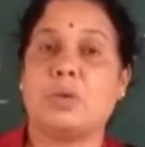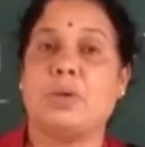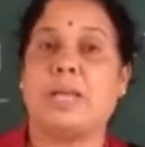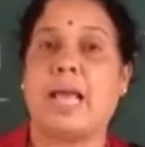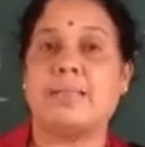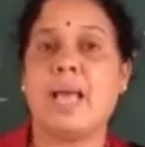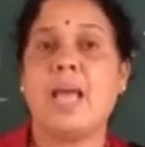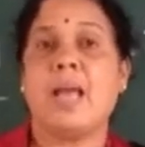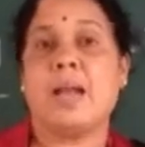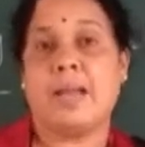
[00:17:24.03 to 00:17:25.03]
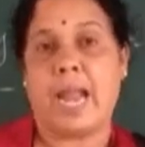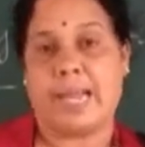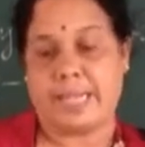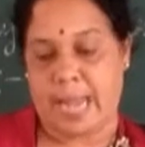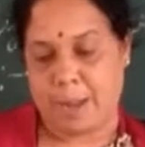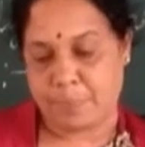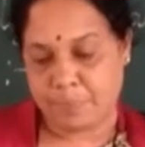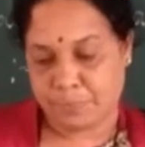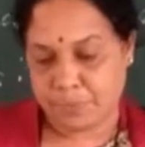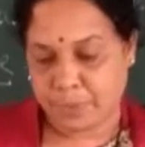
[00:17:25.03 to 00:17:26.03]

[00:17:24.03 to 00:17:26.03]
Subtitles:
so it has a night time.